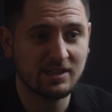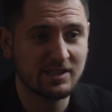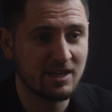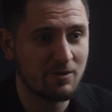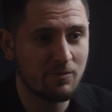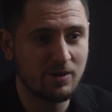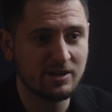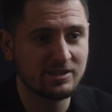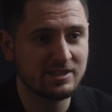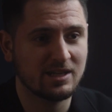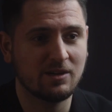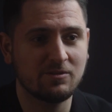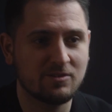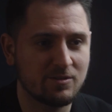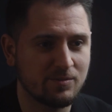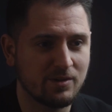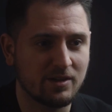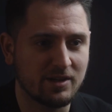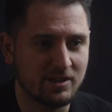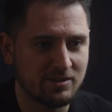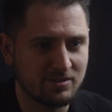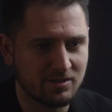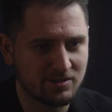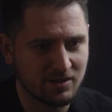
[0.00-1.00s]
like they reached out to
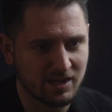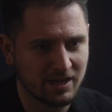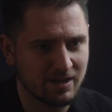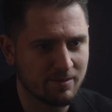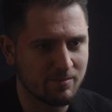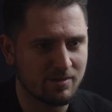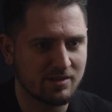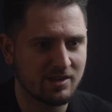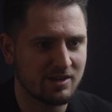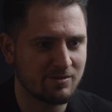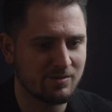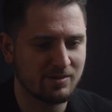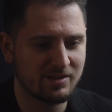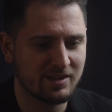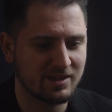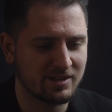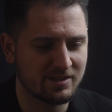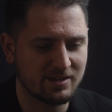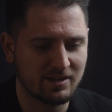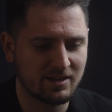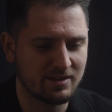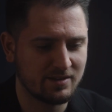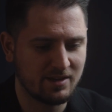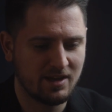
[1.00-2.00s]
me on Instagram and they were
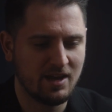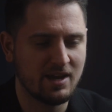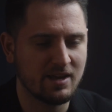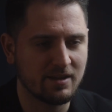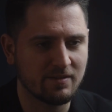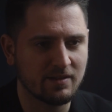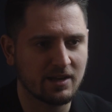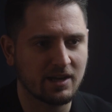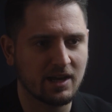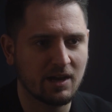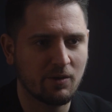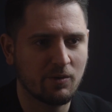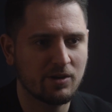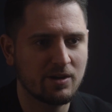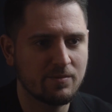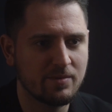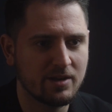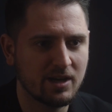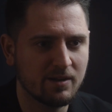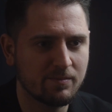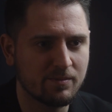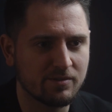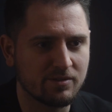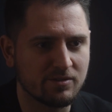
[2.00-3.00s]
like, hey, like I want to
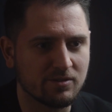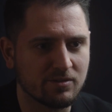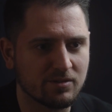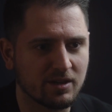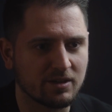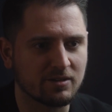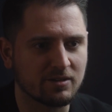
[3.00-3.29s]
meet up with you.